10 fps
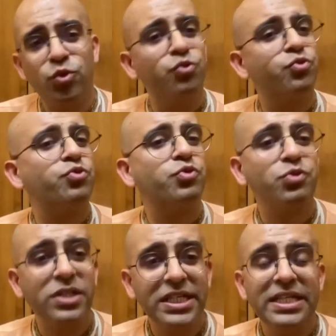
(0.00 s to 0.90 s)
Oof.
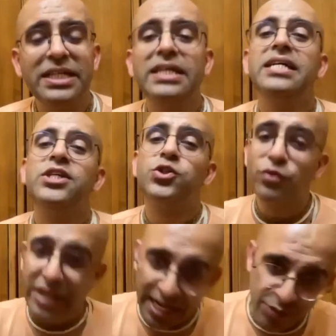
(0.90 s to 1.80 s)

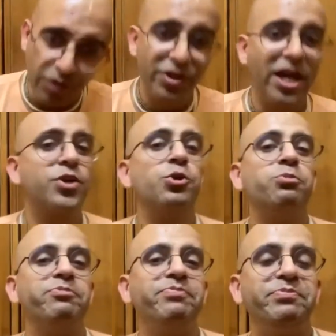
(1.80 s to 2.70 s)
So that is what we have to do.